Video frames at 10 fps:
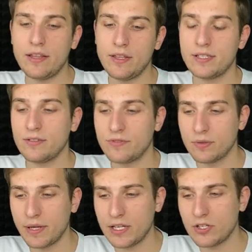this
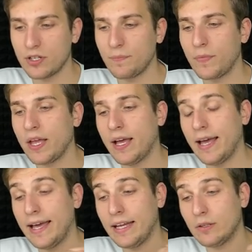information,
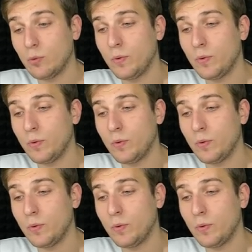and